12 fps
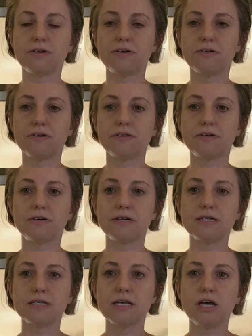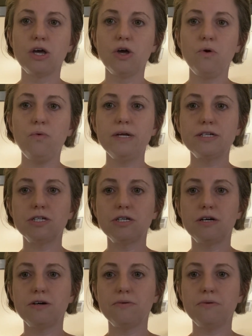early 30s, which,
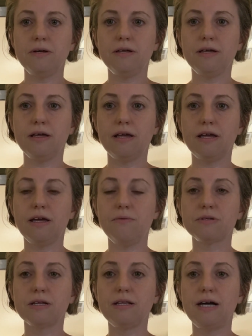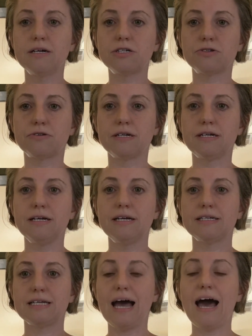it was a luxury
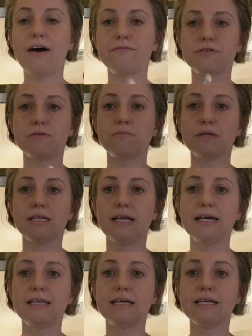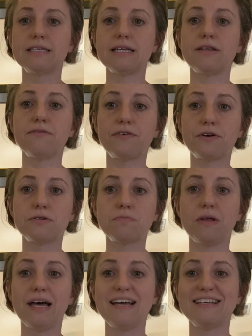to have something like this in the first
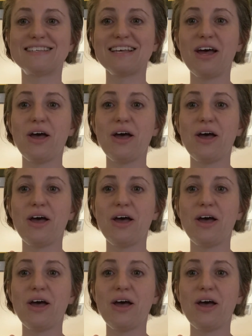place.